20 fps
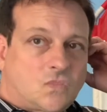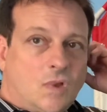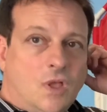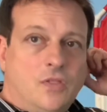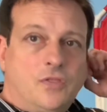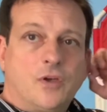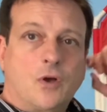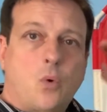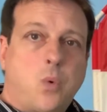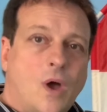
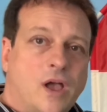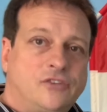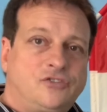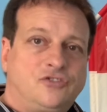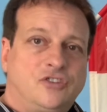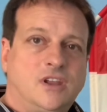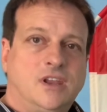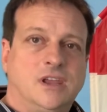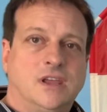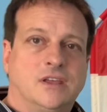the
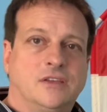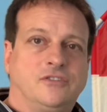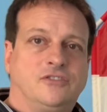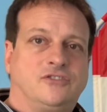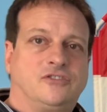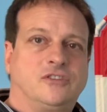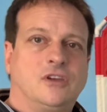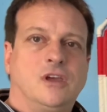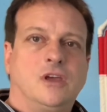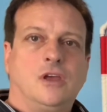question
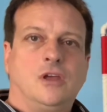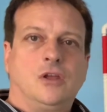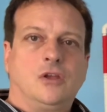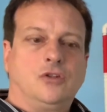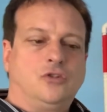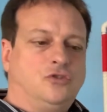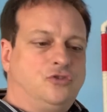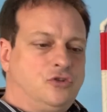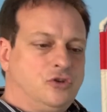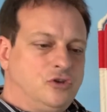is,
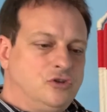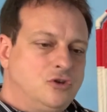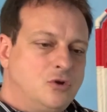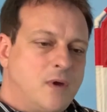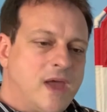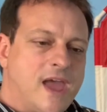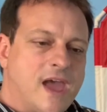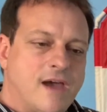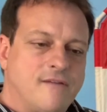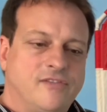do you
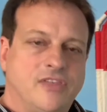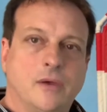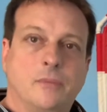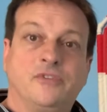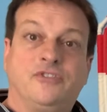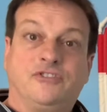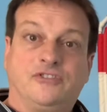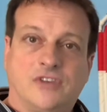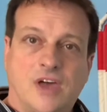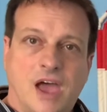have them
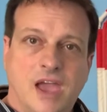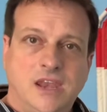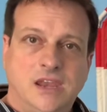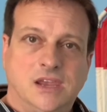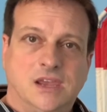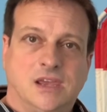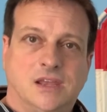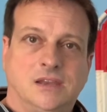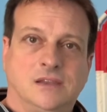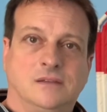sign
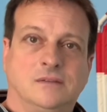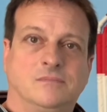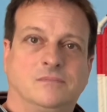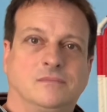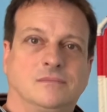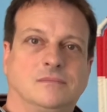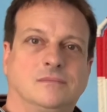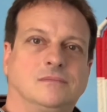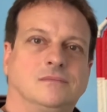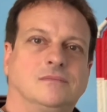in
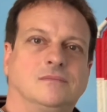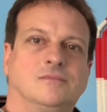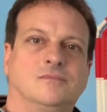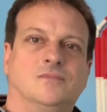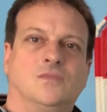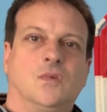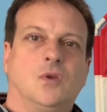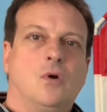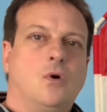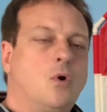
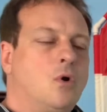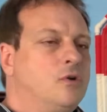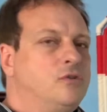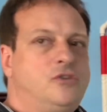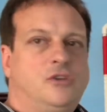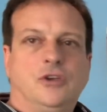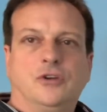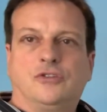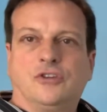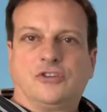or do
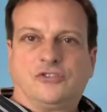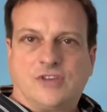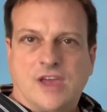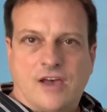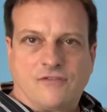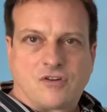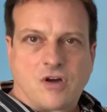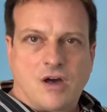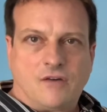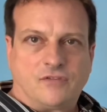you just
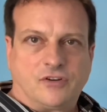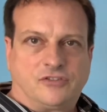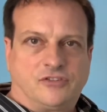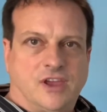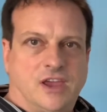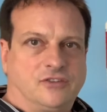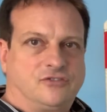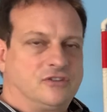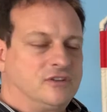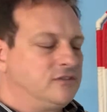have
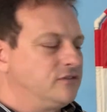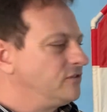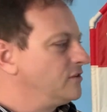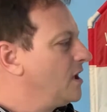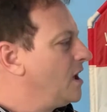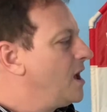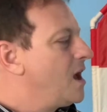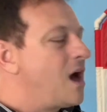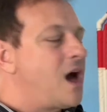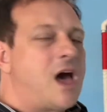conversations?
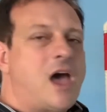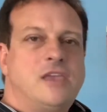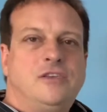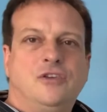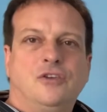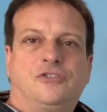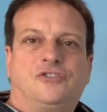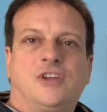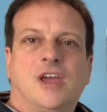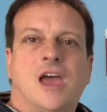I
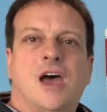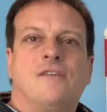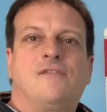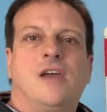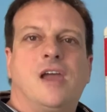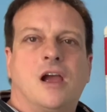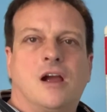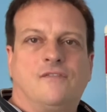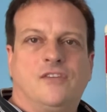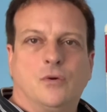used to have
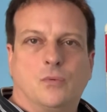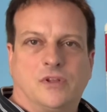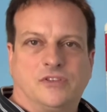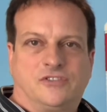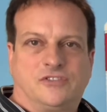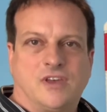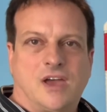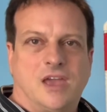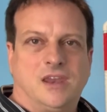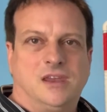everyone
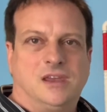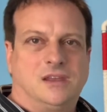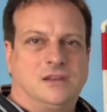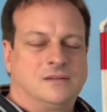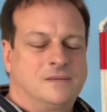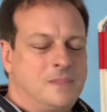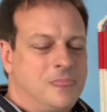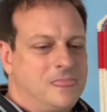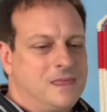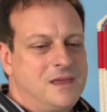sign in,
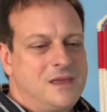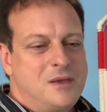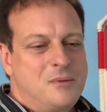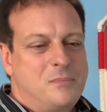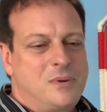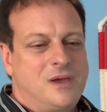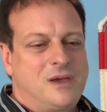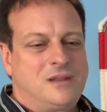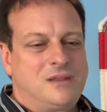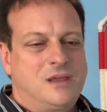
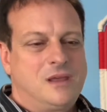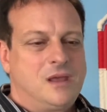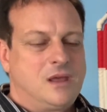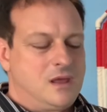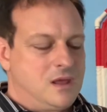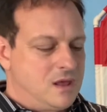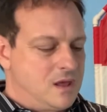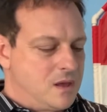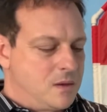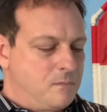but
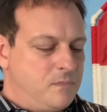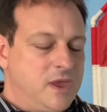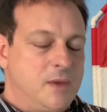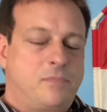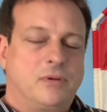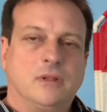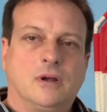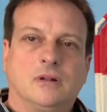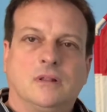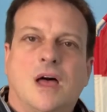
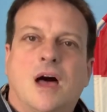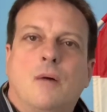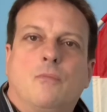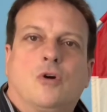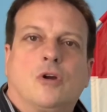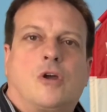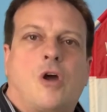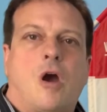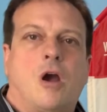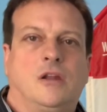people are a lot more
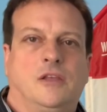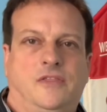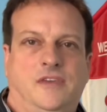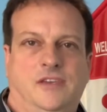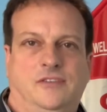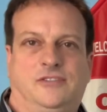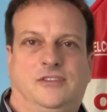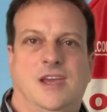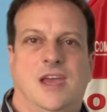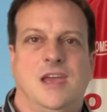guarded
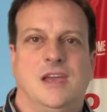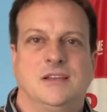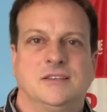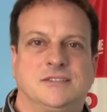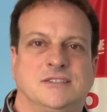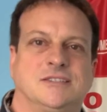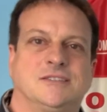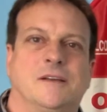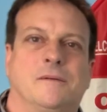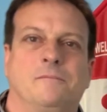these days.